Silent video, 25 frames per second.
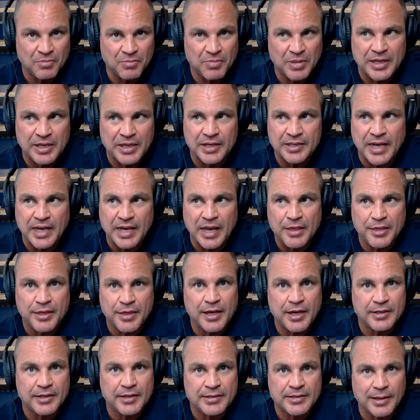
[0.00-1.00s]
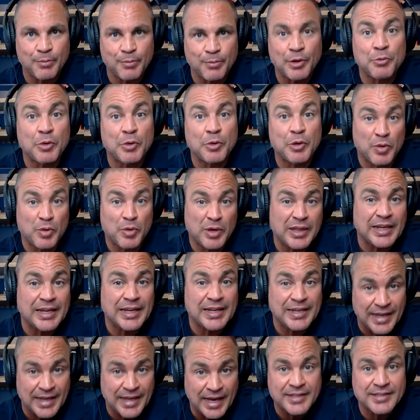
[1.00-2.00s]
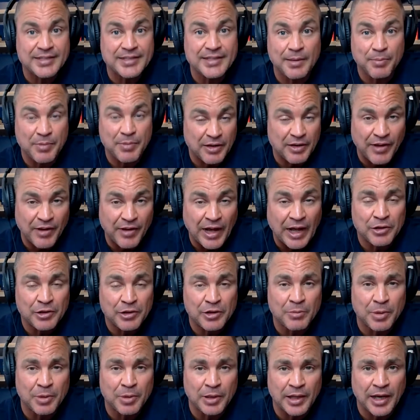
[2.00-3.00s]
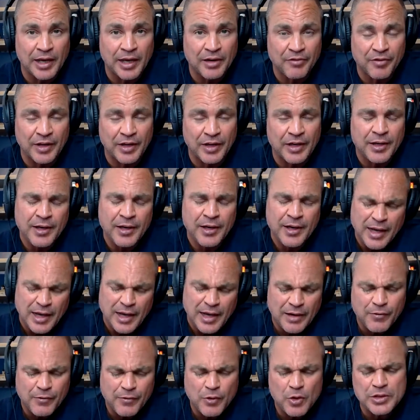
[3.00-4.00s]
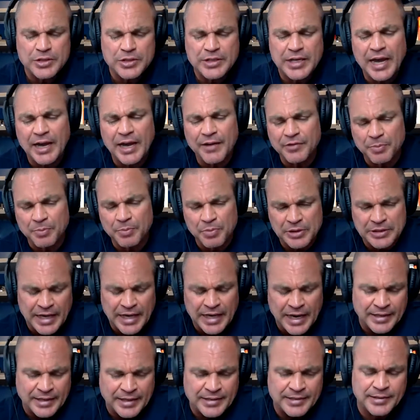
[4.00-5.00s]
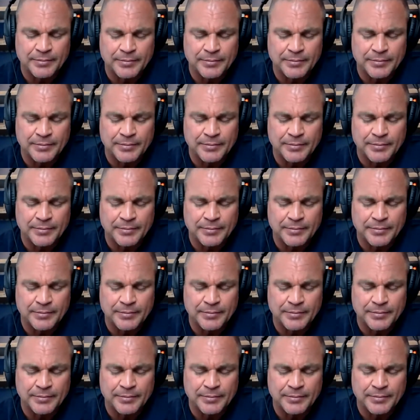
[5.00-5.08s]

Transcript: because I think someone would really get something valuable out of it. And of course you have to protect